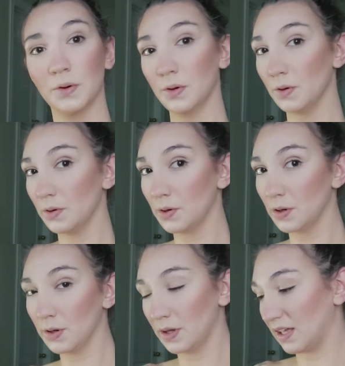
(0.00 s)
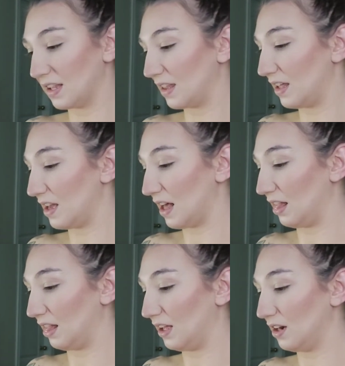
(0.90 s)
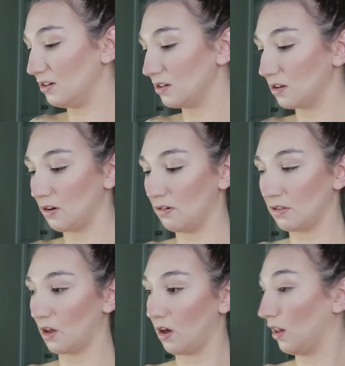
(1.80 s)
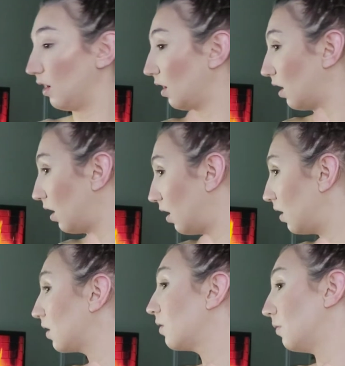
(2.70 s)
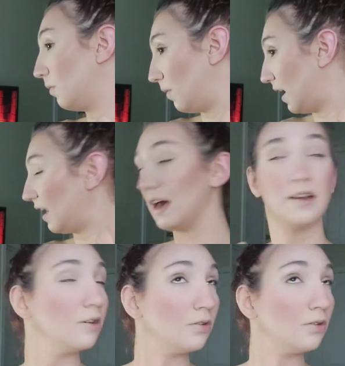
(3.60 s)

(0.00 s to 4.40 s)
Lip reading: Whew. See, a little goes a long way. I do